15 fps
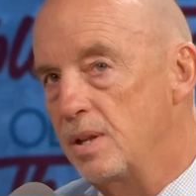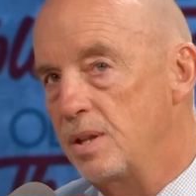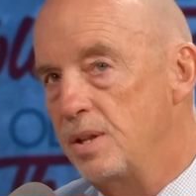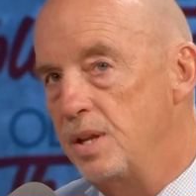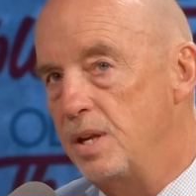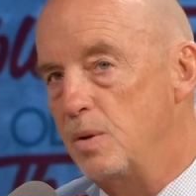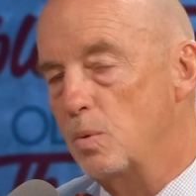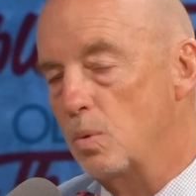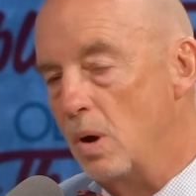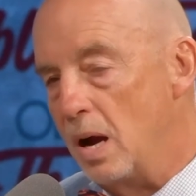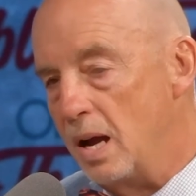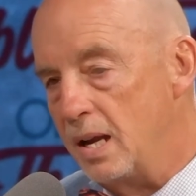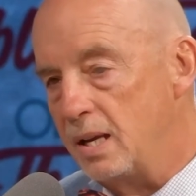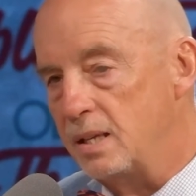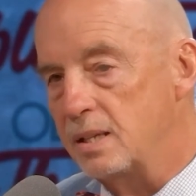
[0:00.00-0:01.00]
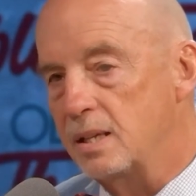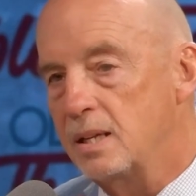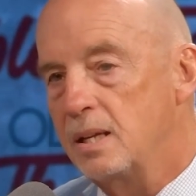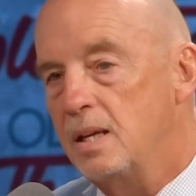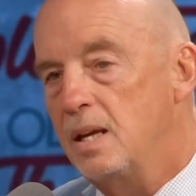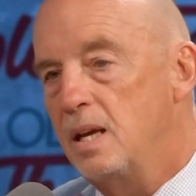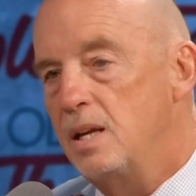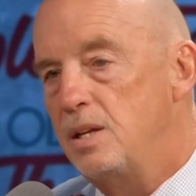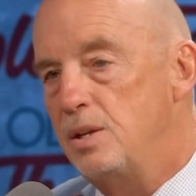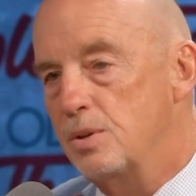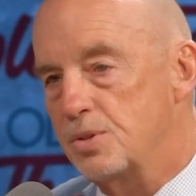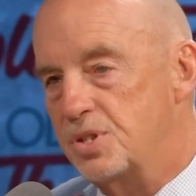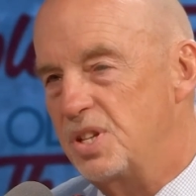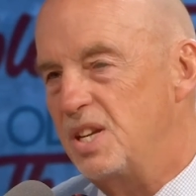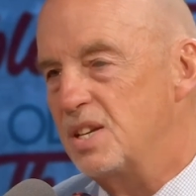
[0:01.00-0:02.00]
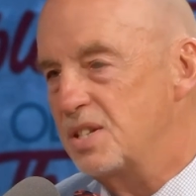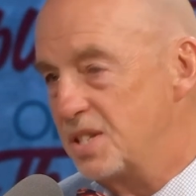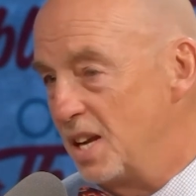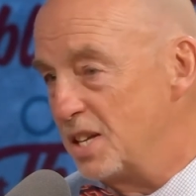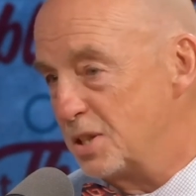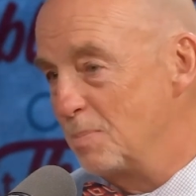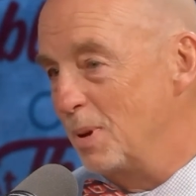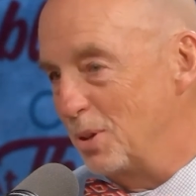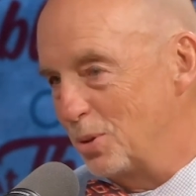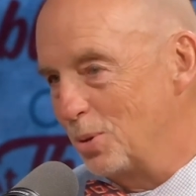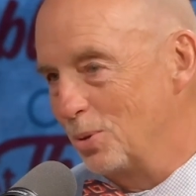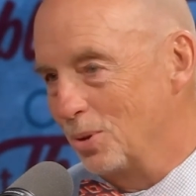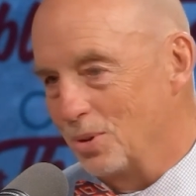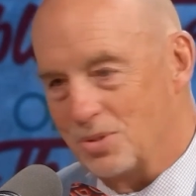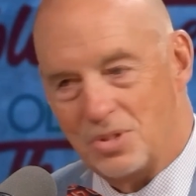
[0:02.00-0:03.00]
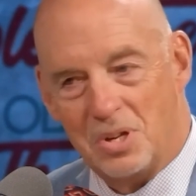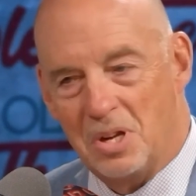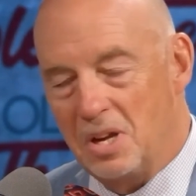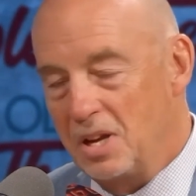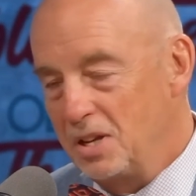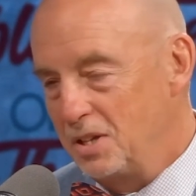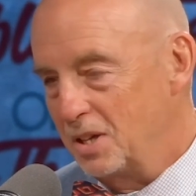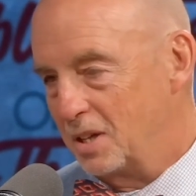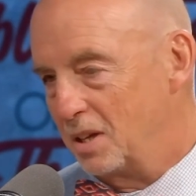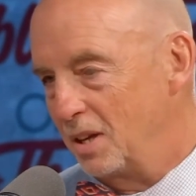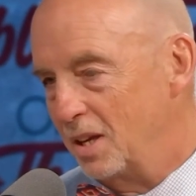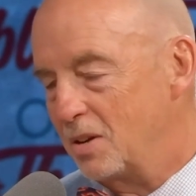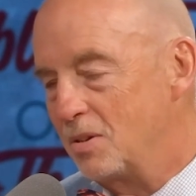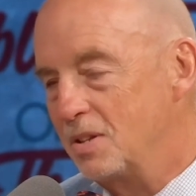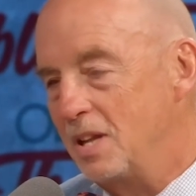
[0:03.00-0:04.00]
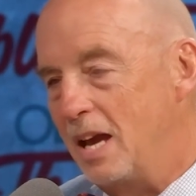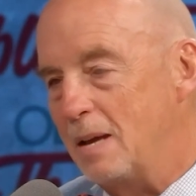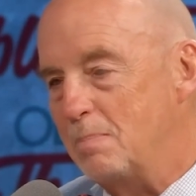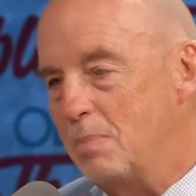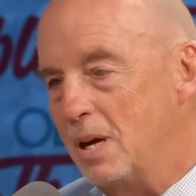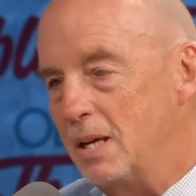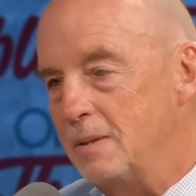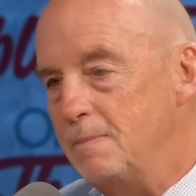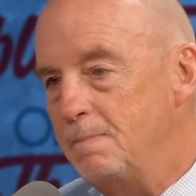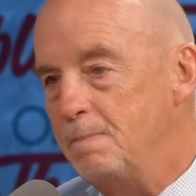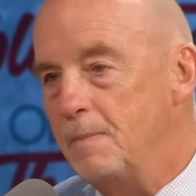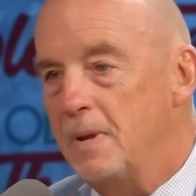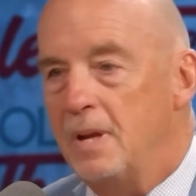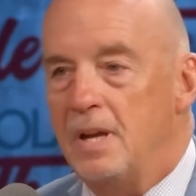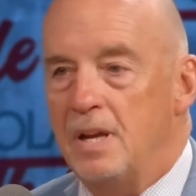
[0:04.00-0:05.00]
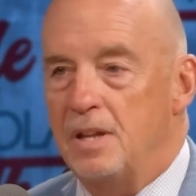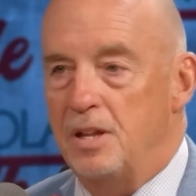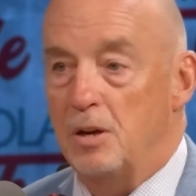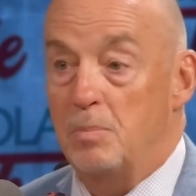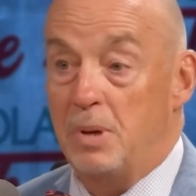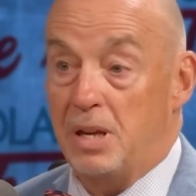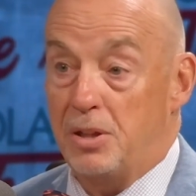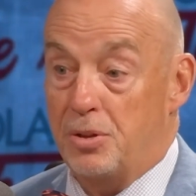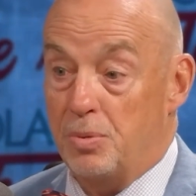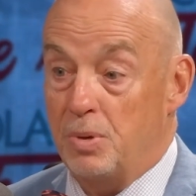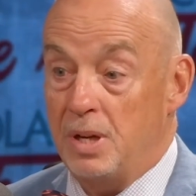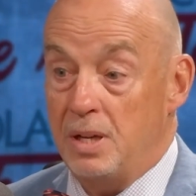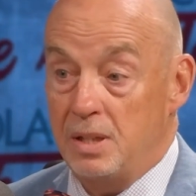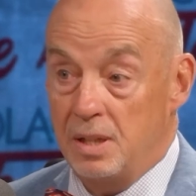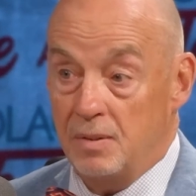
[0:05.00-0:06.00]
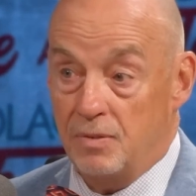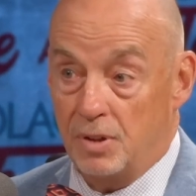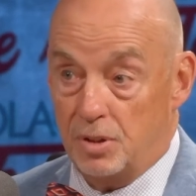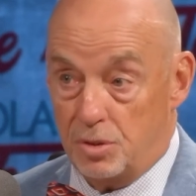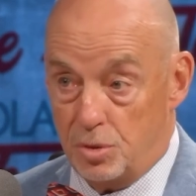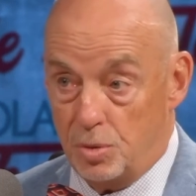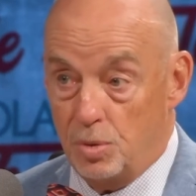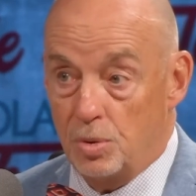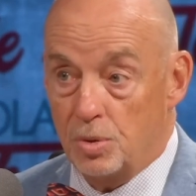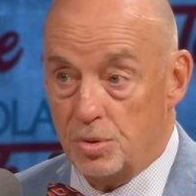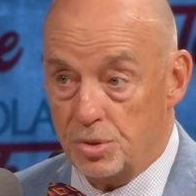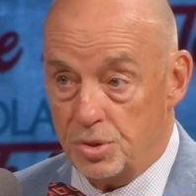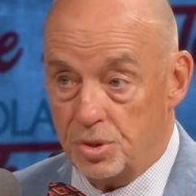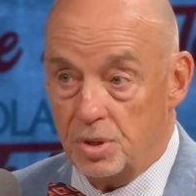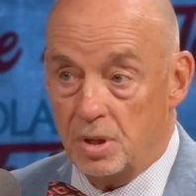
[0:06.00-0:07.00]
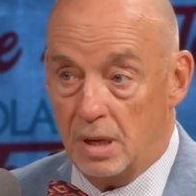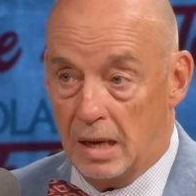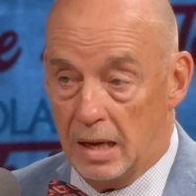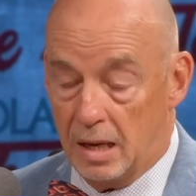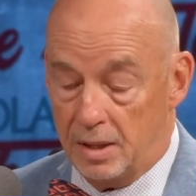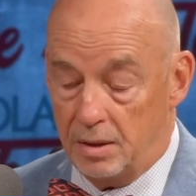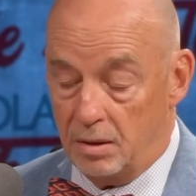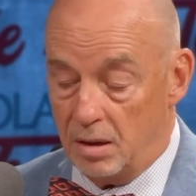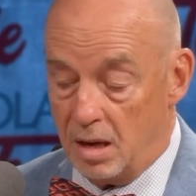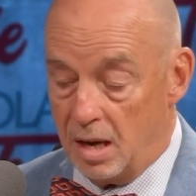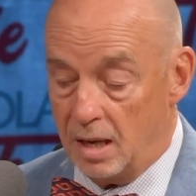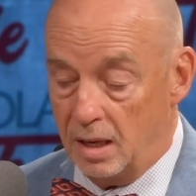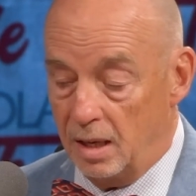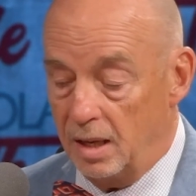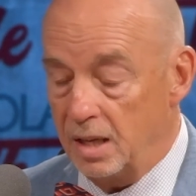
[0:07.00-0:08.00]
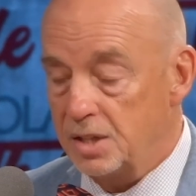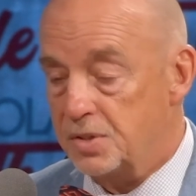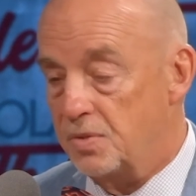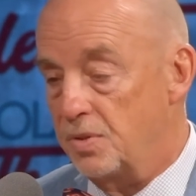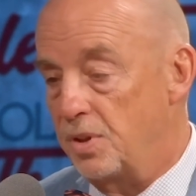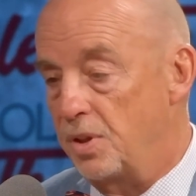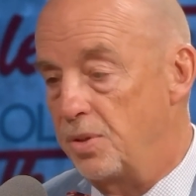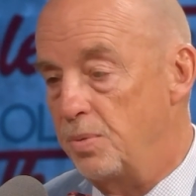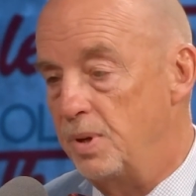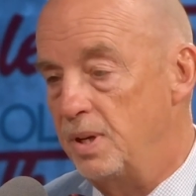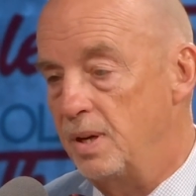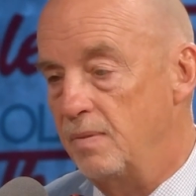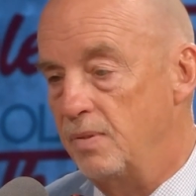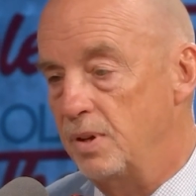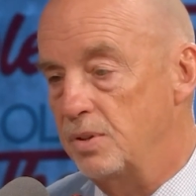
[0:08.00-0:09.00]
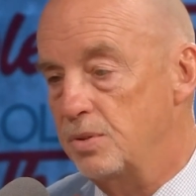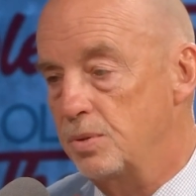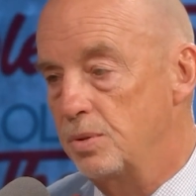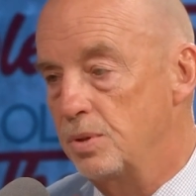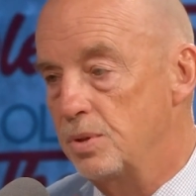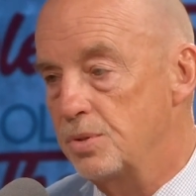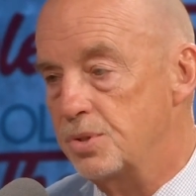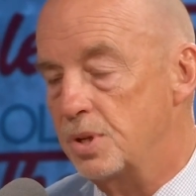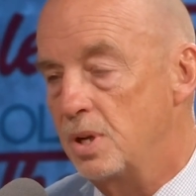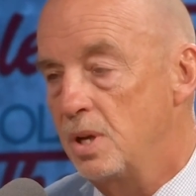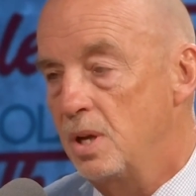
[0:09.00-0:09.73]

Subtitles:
the right, you'll see assessment tools. You click on that button. There'll be 3 different tools. There are hot links for the 3 different tools.